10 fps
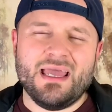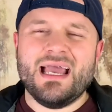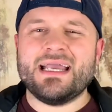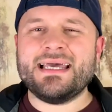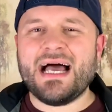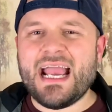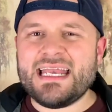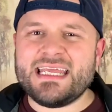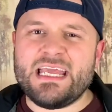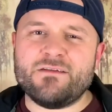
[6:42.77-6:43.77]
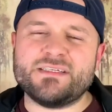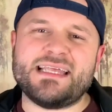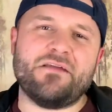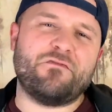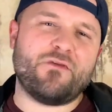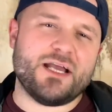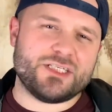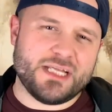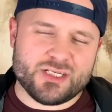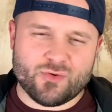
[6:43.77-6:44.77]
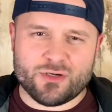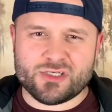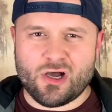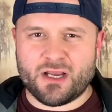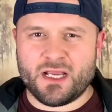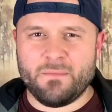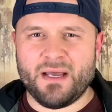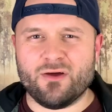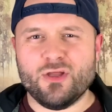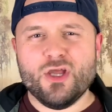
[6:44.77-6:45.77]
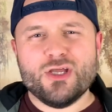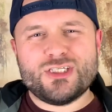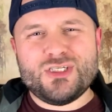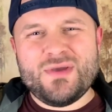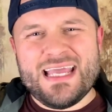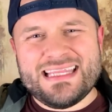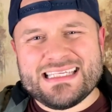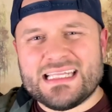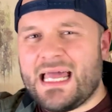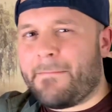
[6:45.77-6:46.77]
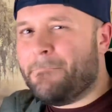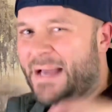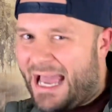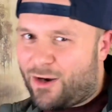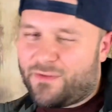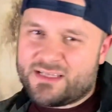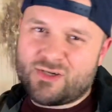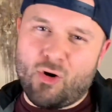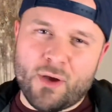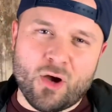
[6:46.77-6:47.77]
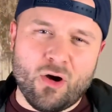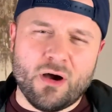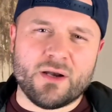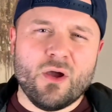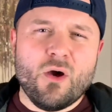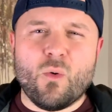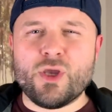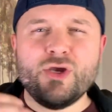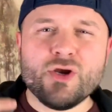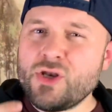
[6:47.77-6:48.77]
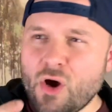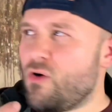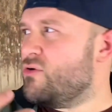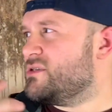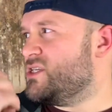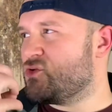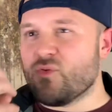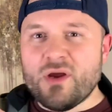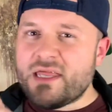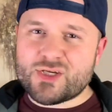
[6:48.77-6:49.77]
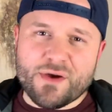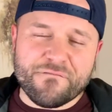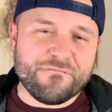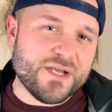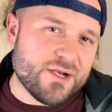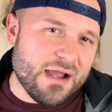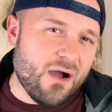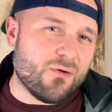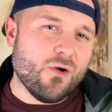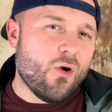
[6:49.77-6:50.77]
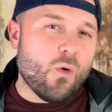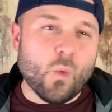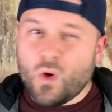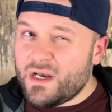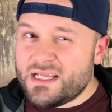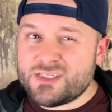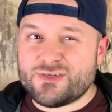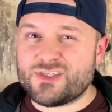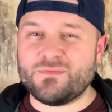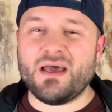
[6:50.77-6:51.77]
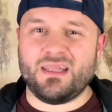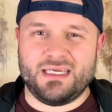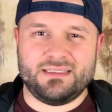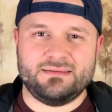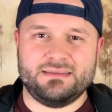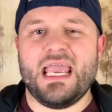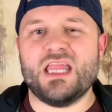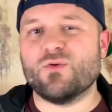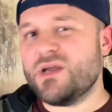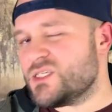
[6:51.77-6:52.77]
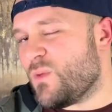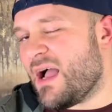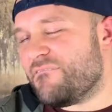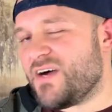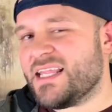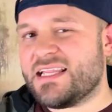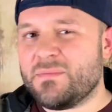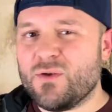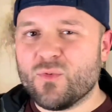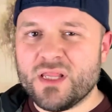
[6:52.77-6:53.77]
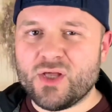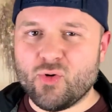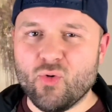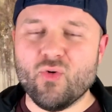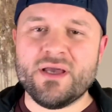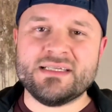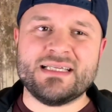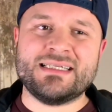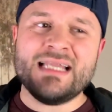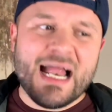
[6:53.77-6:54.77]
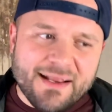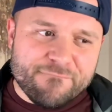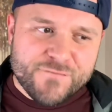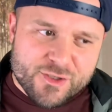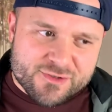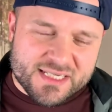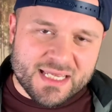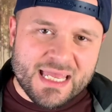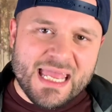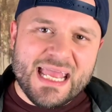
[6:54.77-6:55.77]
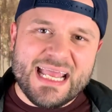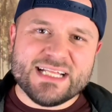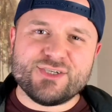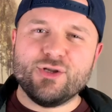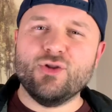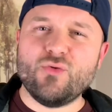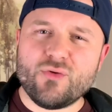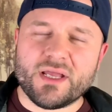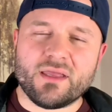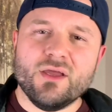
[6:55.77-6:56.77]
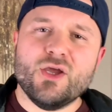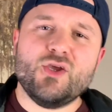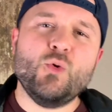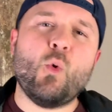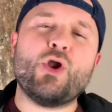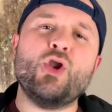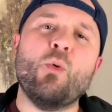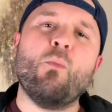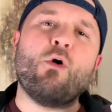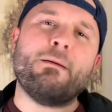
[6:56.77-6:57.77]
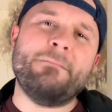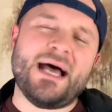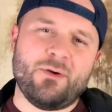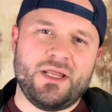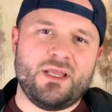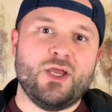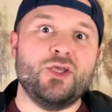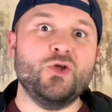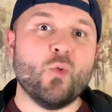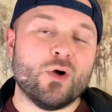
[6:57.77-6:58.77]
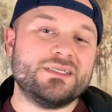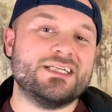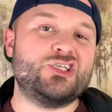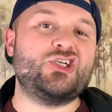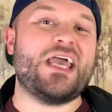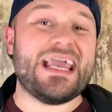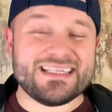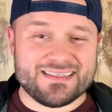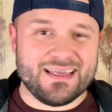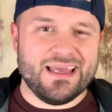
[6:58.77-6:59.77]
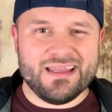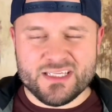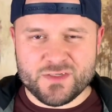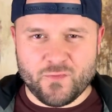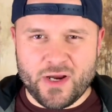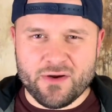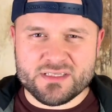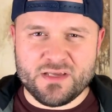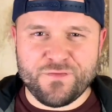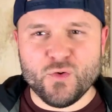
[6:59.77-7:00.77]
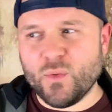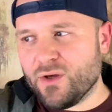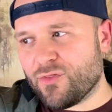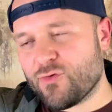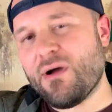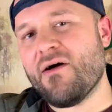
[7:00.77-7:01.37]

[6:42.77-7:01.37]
kind of gives it that fresh nature we're talking about. So you get this like battle that's going on where your nose is really trying to figure out what it is you're smelling. And the reason why I find it to be really cool is it's not confusing, it's alluring. You want to know more about it. You want to chase this fragrance, if you will, throughout